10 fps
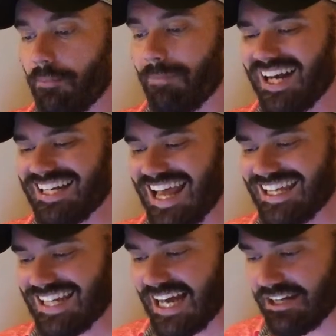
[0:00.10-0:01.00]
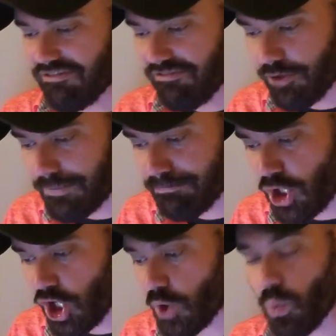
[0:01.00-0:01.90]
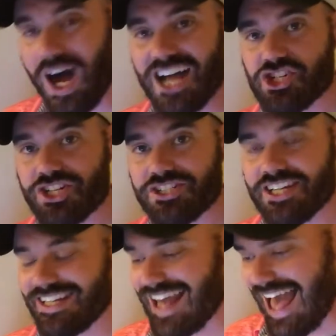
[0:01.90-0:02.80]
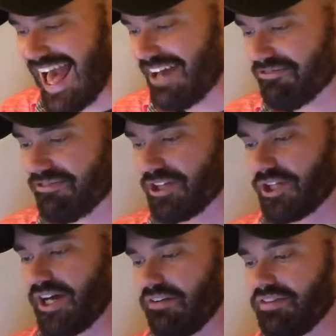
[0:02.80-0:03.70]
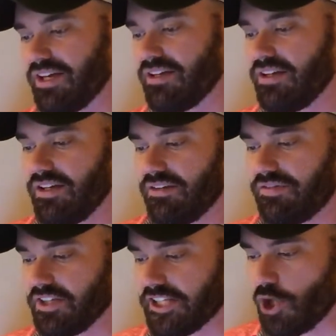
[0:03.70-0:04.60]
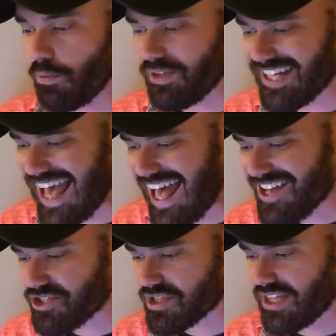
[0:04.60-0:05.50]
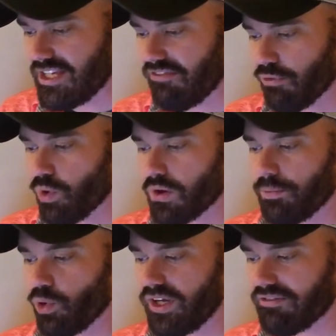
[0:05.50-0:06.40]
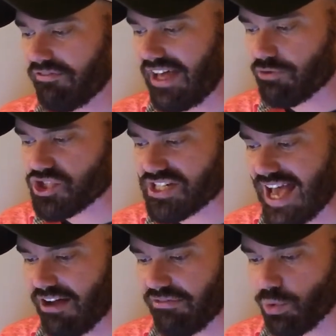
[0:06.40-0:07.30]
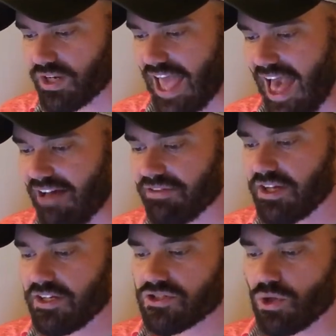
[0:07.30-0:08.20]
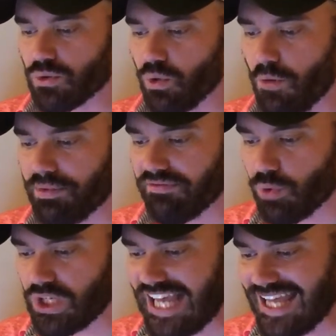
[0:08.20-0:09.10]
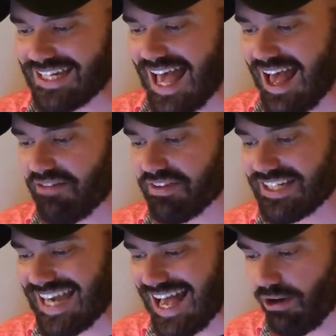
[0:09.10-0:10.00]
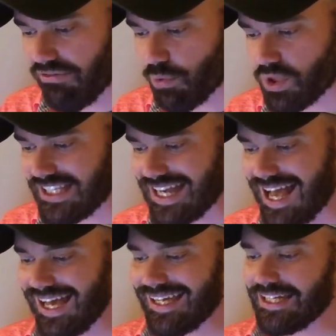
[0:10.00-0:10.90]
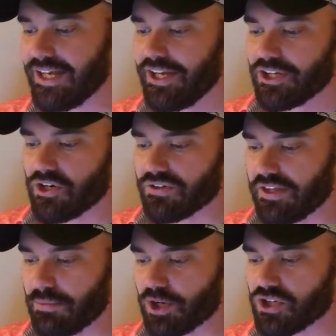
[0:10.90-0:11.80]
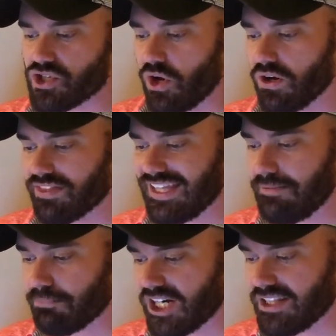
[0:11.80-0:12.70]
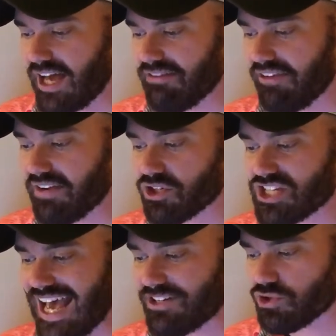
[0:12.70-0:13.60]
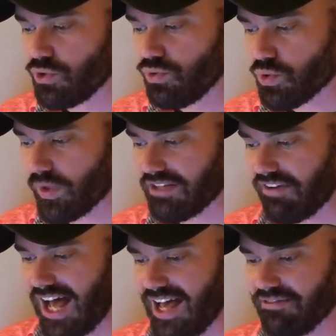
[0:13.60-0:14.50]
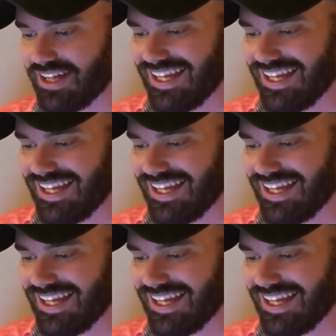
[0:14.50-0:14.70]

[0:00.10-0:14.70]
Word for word: Monday Night Football, Washington at Philadelphia. Philly opened as the four point favorites, now four and a half. Total open 48 and a half, now 49. Currently, the Birds are the money line favorites at 225,